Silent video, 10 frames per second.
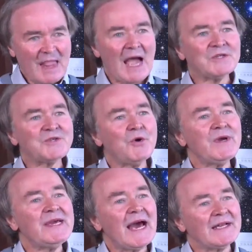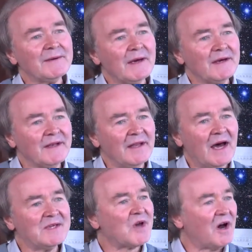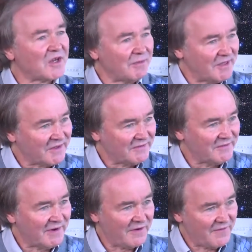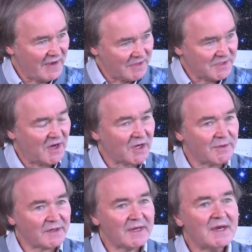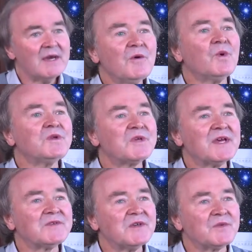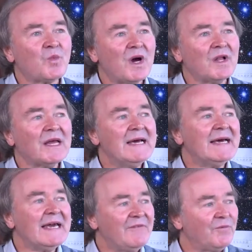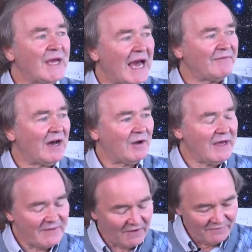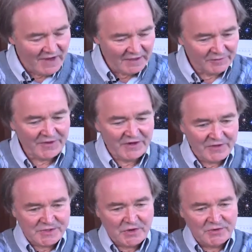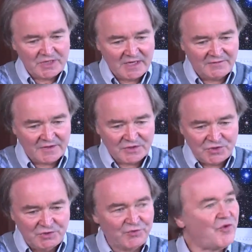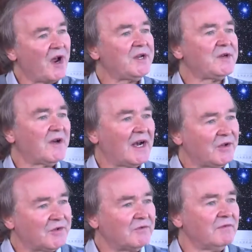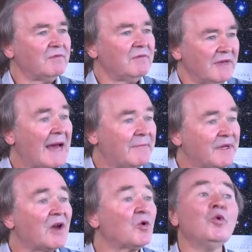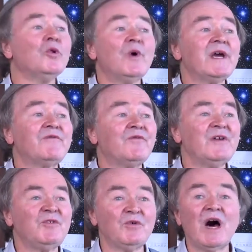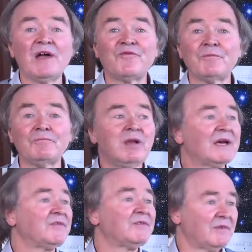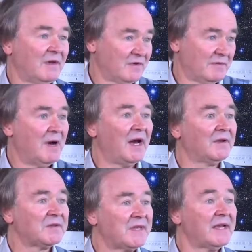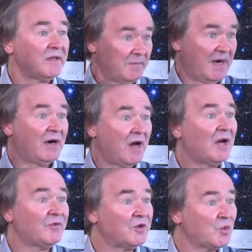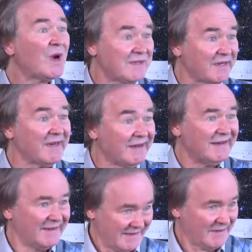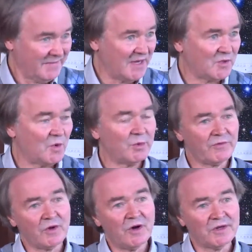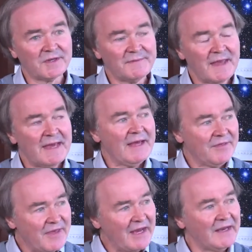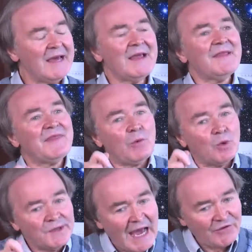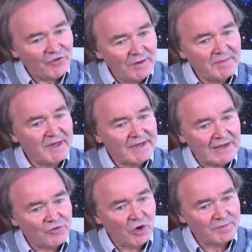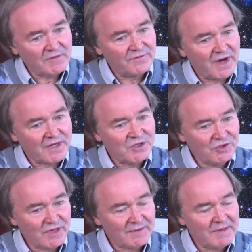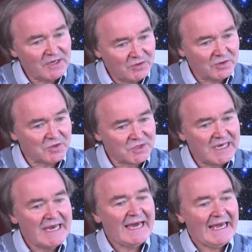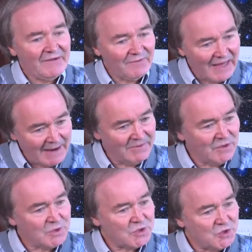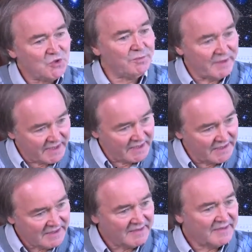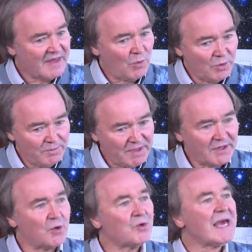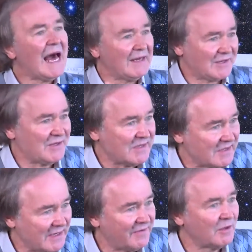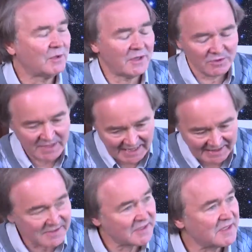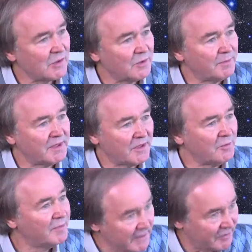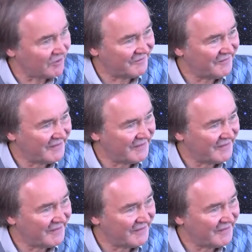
And so he had a nice argument, a very famous argument, which says that, well, if our final theory is going to give a huge range of values of lambda, going all the way, if you like, from plus to minus 10 to the power 120, compared to what we've got, then there will naturally be an anthropic fine tuning, because if lambda was too big, there would be no galaxies. And if there were no galaxies, there would be no people.